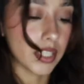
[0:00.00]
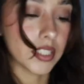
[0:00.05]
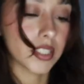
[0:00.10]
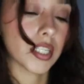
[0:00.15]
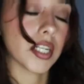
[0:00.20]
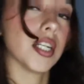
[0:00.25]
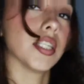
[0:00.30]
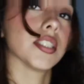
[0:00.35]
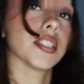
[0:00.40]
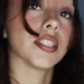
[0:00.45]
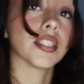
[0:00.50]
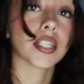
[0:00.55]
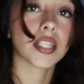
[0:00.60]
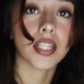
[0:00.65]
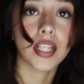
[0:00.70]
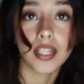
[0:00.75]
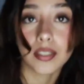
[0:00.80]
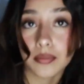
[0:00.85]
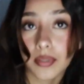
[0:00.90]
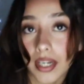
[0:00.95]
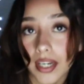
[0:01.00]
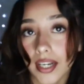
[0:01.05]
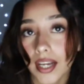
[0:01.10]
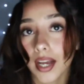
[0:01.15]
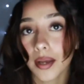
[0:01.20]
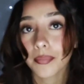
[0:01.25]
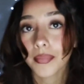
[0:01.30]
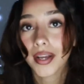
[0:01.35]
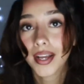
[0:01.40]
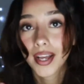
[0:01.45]
these girls in the club I
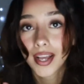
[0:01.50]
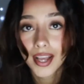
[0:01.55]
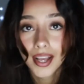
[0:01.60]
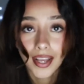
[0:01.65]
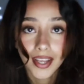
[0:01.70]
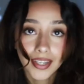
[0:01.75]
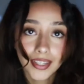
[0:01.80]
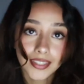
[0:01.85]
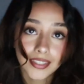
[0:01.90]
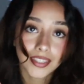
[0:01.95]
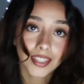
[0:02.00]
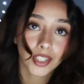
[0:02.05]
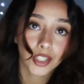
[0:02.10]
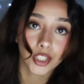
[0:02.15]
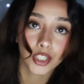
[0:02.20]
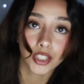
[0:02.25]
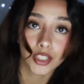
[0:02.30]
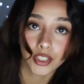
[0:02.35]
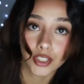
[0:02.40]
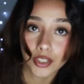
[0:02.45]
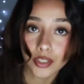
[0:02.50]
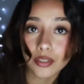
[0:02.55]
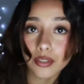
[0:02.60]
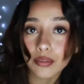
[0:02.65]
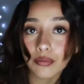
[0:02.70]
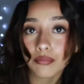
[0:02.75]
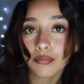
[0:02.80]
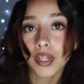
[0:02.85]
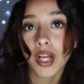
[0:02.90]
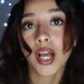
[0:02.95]
got my eyes on
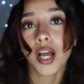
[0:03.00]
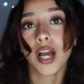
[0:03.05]
you